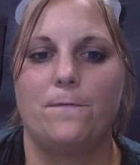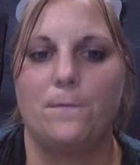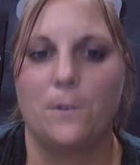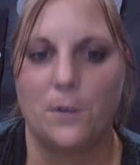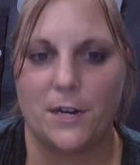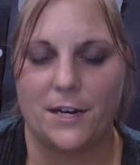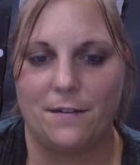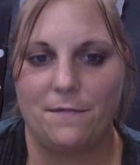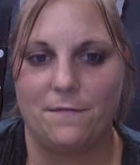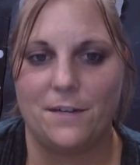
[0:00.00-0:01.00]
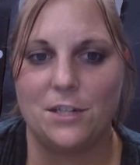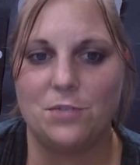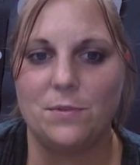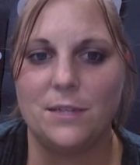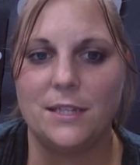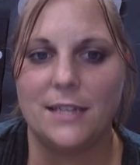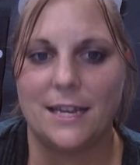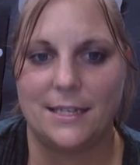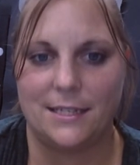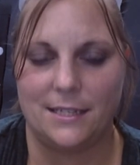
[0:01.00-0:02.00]
Four, virtual
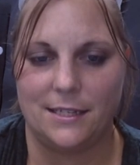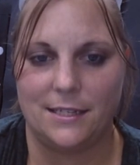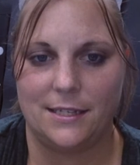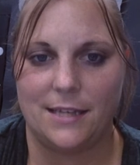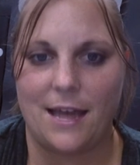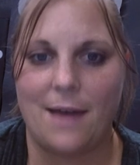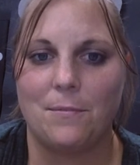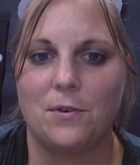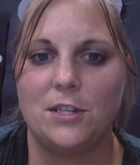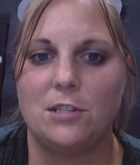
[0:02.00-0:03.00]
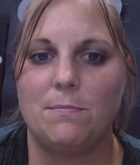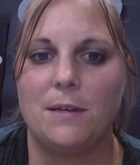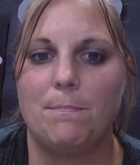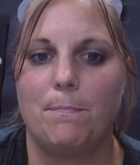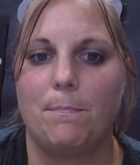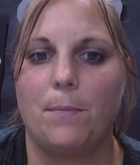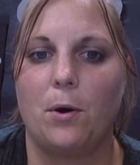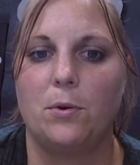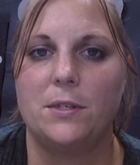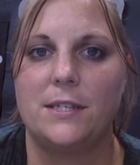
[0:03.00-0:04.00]
lessons. I'm going to be
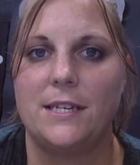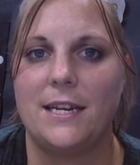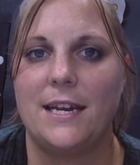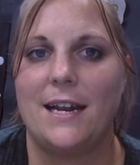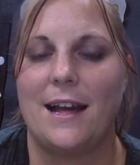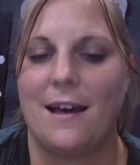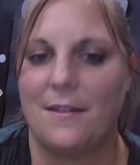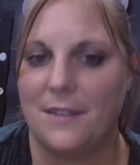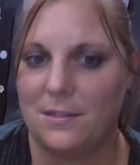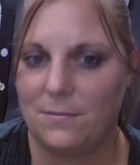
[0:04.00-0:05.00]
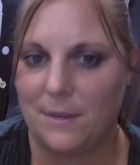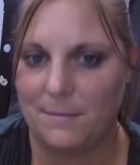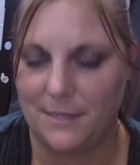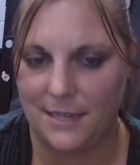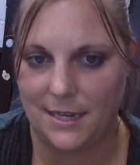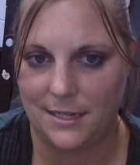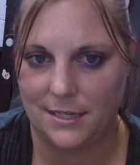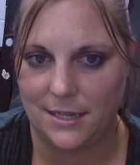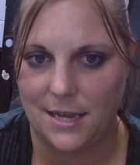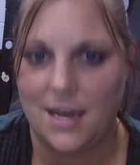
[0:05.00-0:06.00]
posting it on this
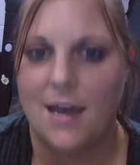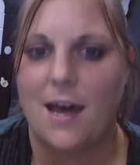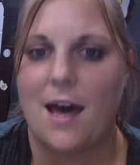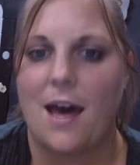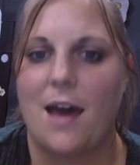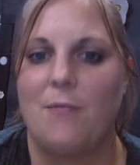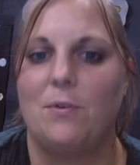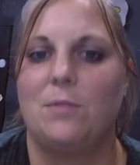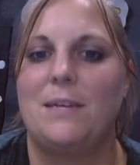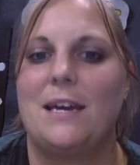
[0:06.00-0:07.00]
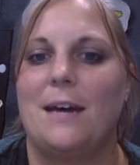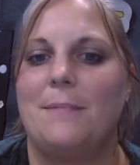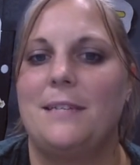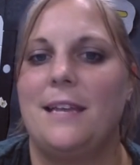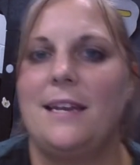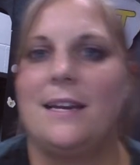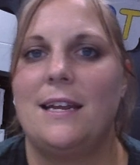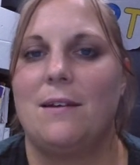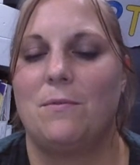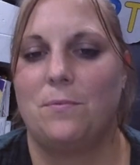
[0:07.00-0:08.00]
website. I will be updating
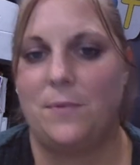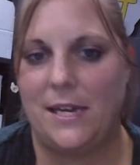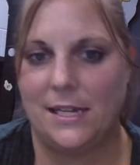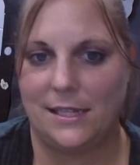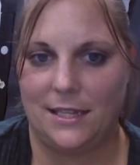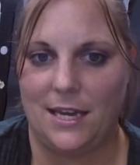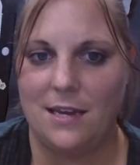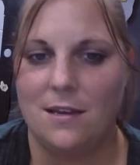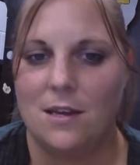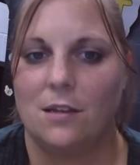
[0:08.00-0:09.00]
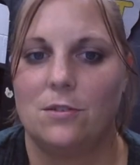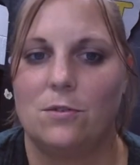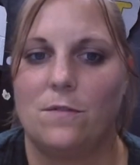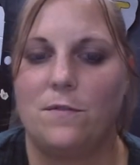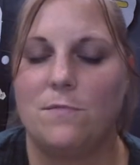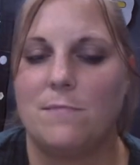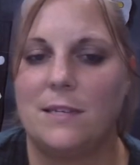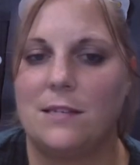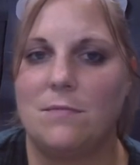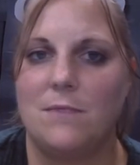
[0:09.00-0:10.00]
it weekly. So if you
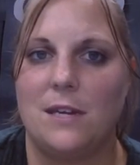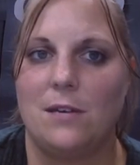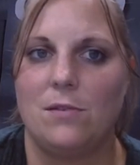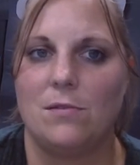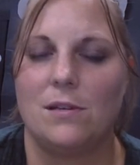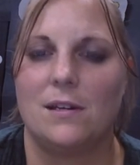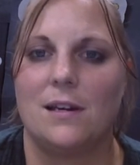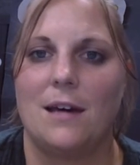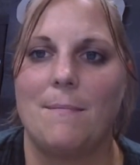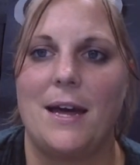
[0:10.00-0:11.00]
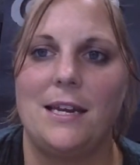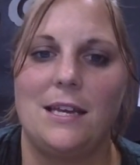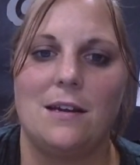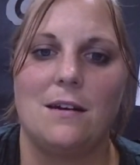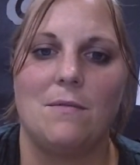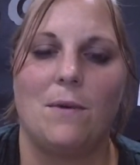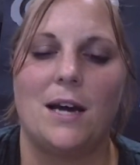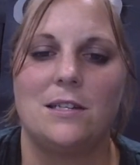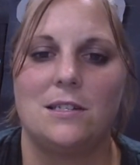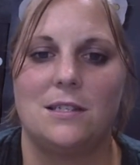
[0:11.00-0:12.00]
miss a week, you can come on here and
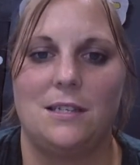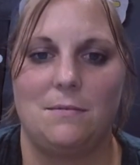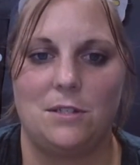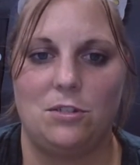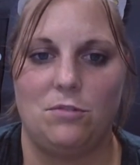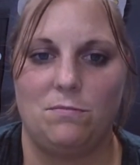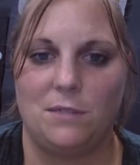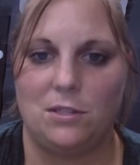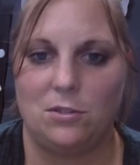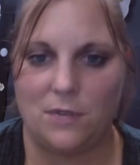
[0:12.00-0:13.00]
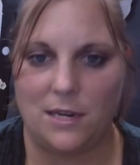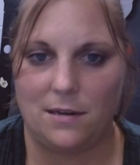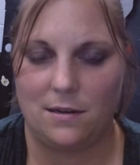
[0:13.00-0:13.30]
watch and see what you've been doing.